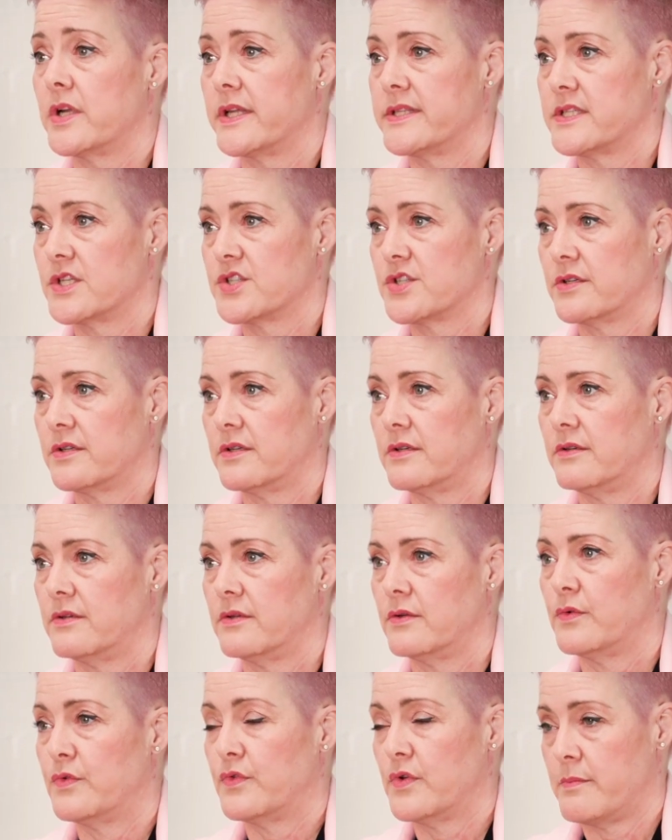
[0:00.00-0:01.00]

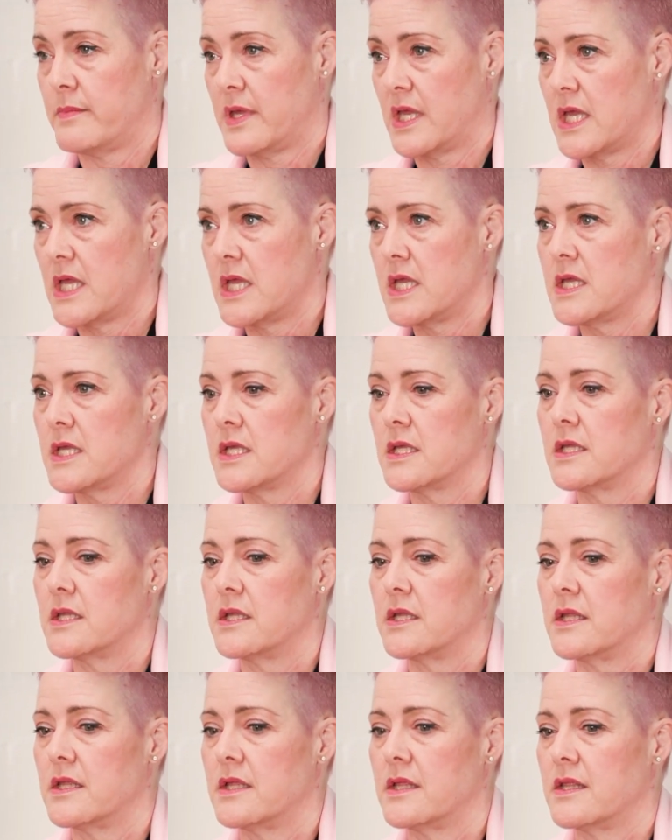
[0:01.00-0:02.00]
transition for me.
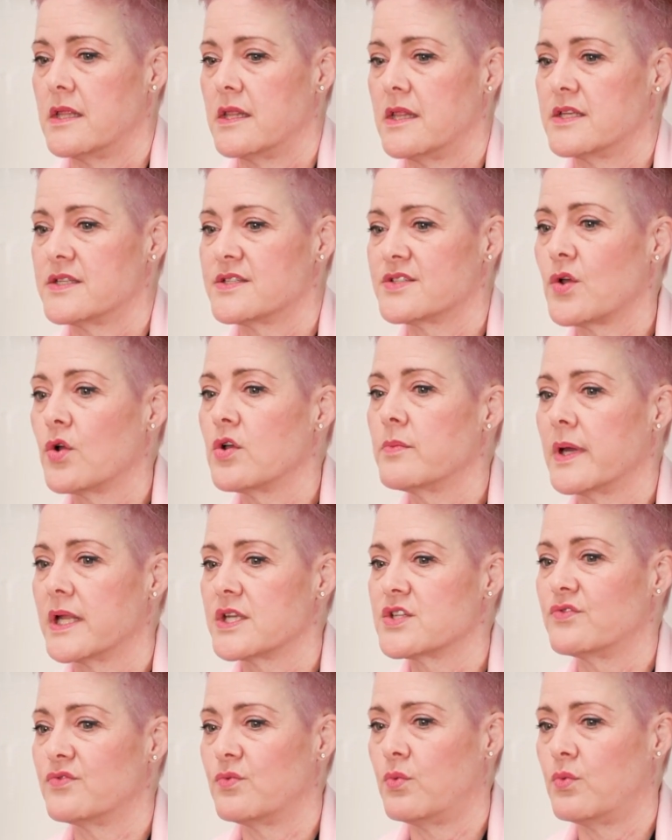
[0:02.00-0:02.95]
So much